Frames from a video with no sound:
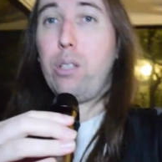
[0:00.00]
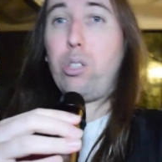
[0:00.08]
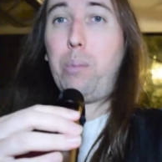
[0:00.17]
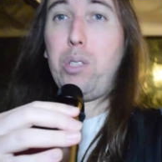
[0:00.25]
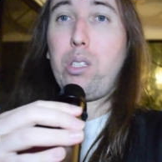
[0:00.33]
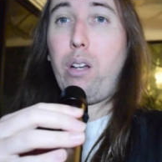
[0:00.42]
So
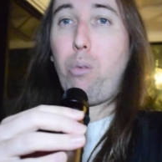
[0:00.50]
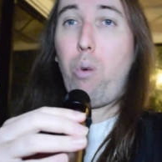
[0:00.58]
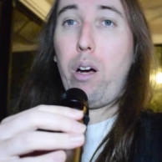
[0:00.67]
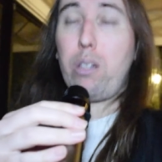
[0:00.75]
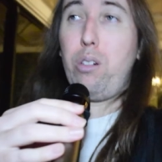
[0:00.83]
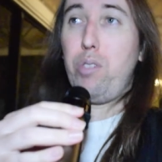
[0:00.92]
I'm just going to
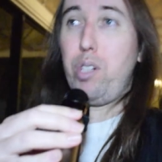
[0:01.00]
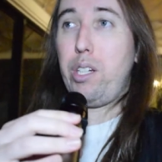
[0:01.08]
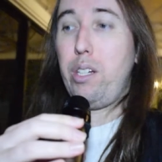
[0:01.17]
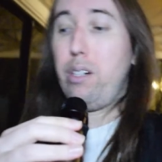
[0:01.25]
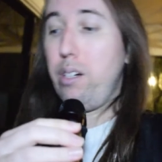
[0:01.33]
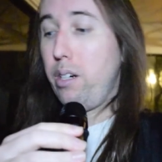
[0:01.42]
walk over
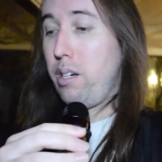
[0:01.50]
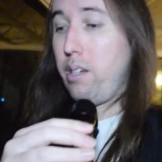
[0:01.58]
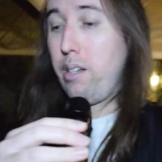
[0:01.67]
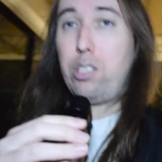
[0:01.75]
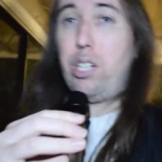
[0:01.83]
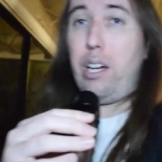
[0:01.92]
here,
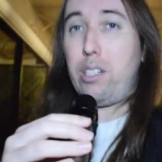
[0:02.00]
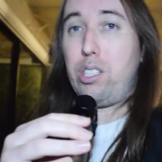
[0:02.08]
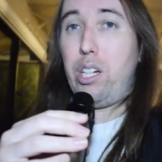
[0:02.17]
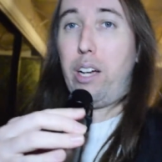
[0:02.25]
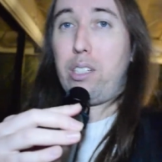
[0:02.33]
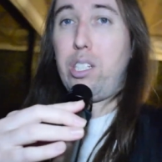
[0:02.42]
check,
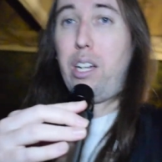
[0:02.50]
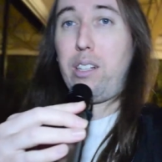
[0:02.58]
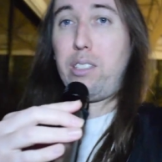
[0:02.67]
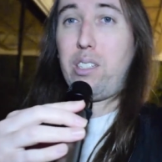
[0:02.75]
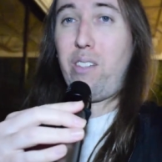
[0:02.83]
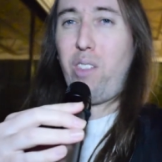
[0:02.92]
check, check,
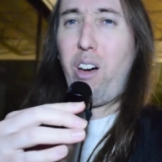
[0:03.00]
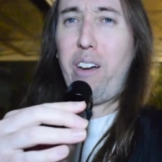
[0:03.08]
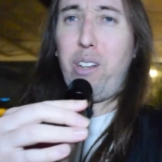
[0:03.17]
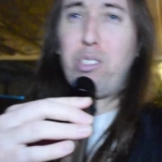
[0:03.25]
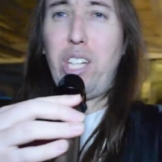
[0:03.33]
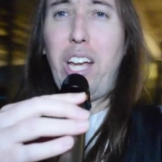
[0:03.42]
let's see if the
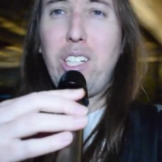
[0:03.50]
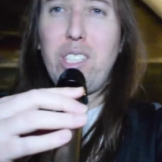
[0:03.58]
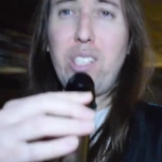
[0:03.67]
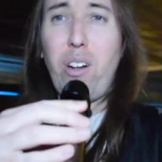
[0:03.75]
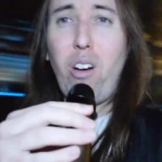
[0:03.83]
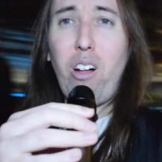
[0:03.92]
audio changes
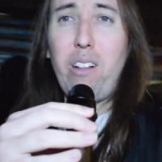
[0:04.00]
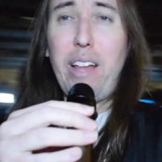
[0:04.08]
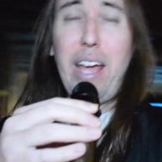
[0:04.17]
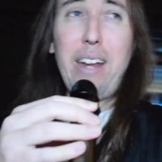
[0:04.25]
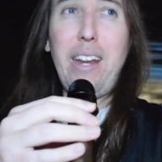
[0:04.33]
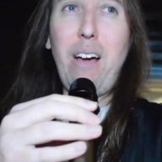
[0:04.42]
at all
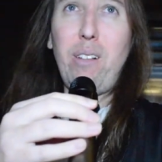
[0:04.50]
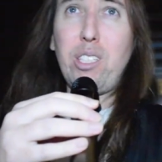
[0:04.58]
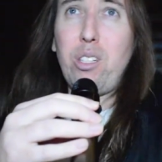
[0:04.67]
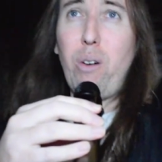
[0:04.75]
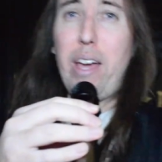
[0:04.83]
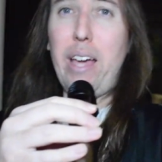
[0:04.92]
and now let's
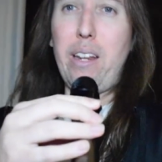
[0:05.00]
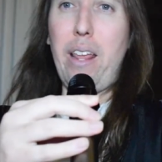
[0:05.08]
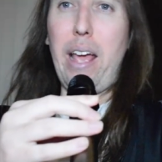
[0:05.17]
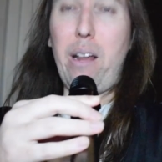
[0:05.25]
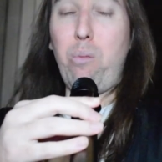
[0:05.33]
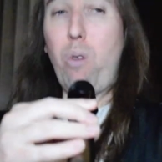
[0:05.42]
go ahead
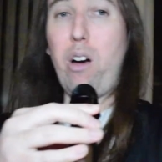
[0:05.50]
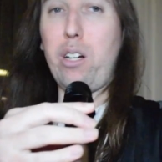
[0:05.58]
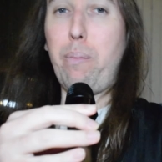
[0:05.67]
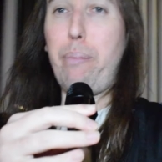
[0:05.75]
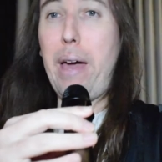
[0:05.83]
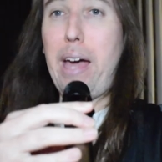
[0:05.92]
and
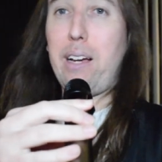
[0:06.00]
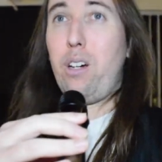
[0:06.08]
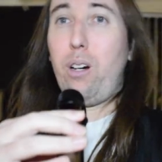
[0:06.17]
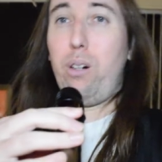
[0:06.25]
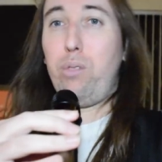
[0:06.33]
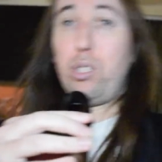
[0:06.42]
walk back
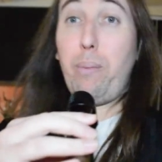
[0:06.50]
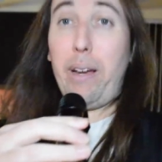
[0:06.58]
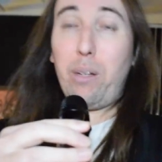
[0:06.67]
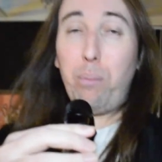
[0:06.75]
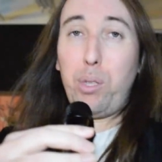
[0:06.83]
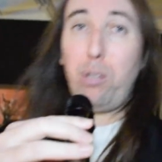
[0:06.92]
over to my
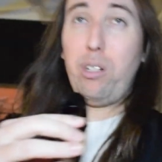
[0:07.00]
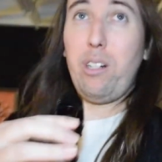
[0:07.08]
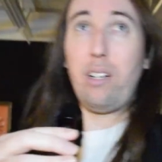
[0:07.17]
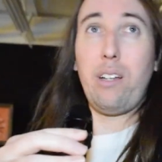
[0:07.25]
computer